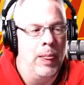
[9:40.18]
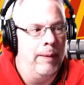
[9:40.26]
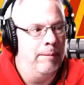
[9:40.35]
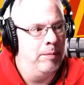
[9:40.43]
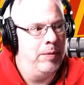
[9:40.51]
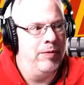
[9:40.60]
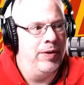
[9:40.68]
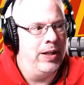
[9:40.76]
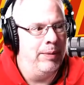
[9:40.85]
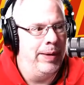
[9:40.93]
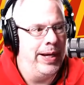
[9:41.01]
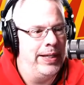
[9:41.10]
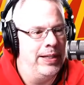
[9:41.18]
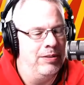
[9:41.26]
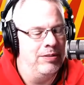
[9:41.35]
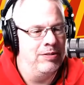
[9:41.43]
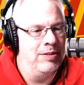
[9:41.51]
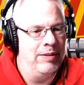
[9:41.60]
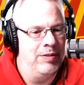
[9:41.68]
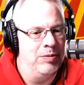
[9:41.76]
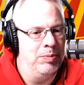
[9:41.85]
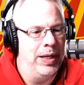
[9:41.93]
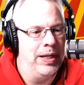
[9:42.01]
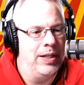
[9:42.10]
I mean, Valimaki had to save his
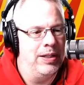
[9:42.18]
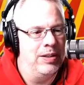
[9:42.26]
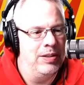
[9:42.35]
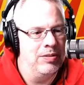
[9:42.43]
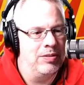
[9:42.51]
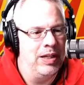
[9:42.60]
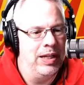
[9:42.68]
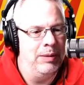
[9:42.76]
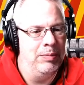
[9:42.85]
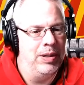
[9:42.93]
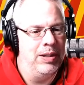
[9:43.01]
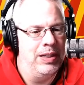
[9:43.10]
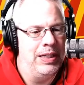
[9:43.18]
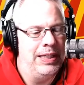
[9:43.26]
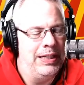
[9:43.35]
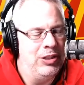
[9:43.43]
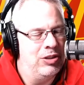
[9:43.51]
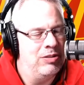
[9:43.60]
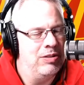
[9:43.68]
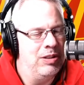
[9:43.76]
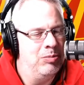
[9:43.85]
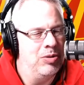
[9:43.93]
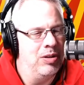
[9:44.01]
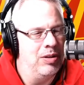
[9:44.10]
bacon in this game, and he just
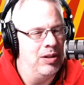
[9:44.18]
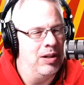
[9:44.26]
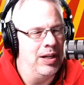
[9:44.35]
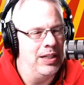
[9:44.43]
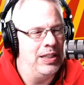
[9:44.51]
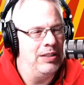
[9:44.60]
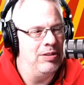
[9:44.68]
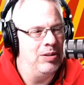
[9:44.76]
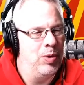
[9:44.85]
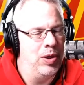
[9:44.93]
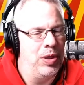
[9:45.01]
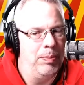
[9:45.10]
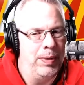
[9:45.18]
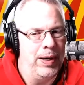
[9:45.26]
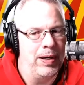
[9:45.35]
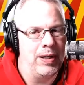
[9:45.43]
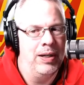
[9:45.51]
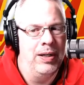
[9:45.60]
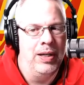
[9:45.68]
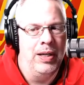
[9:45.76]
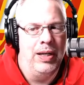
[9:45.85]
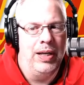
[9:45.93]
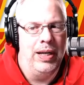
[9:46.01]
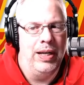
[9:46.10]
seems a little uneasy with the puck.
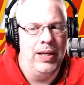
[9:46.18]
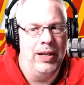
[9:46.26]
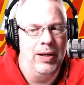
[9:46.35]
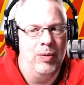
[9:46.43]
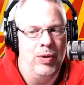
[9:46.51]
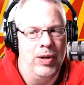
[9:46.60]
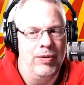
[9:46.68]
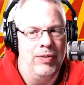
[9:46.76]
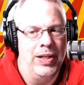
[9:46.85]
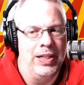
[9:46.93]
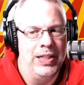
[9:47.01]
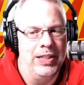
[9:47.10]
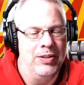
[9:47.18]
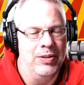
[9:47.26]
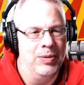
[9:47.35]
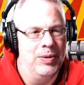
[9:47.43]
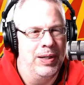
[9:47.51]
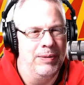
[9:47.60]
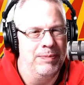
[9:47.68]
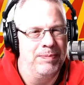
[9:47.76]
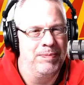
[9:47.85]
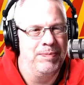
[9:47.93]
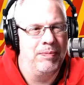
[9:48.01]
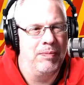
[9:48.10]
And I wonder if they need to
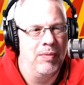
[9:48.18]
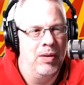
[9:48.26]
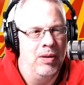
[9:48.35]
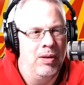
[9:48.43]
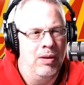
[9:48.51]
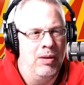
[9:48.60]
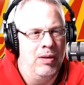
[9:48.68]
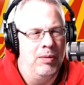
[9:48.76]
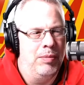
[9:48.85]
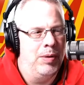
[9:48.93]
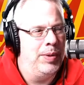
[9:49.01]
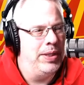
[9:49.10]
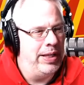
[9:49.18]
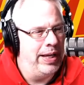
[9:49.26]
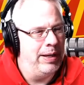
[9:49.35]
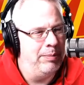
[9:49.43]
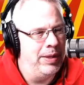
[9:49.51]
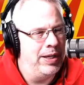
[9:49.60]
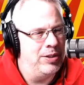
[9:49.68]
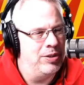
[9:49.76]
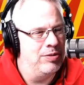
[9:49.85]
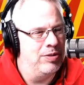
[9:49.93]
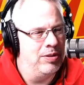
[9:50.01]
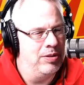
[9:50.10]
maybe tame that
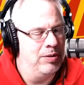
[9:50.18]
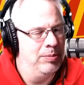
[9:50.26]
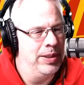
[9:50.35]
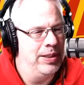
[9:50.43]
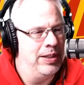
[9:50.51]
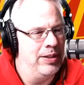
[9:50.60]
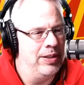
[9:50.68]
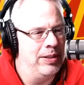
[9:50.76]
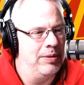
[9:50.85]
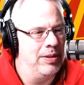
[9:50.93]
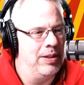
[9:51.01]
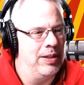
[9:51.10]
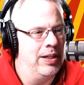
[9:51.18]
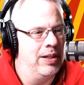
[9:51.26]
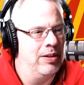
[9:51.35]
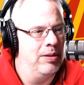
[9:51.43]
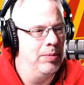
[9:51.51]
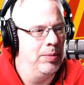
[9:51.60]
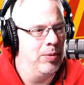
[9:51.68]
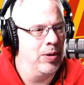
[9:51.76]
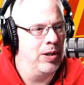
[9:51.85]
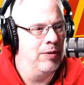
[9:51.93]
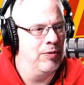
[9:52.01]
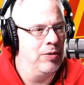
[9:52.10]
just a little bit until he can get a little bit more
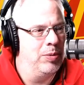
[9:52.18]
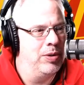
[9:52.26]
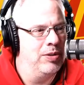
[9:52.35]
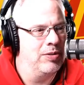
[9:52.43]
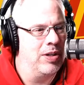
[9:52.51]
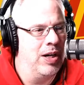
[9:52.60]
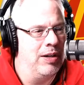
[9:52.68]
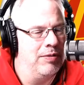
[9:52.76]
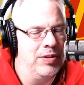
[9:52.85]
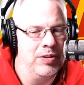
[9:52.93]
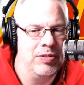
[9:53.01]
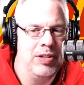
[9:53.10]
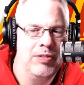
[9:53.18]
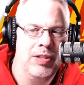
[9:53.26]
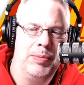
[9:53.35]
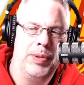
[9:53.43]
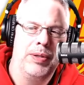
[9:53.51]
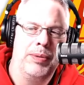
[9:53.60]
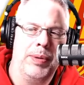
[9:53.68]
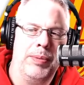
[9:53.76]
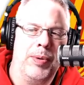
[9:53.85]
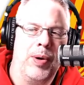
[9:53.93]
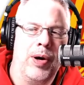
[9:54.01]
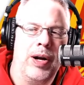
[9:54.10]
comfortable and his confidence gets up a little bit
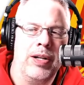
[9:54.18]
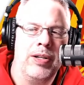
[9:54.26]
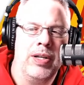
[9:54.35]
more on it.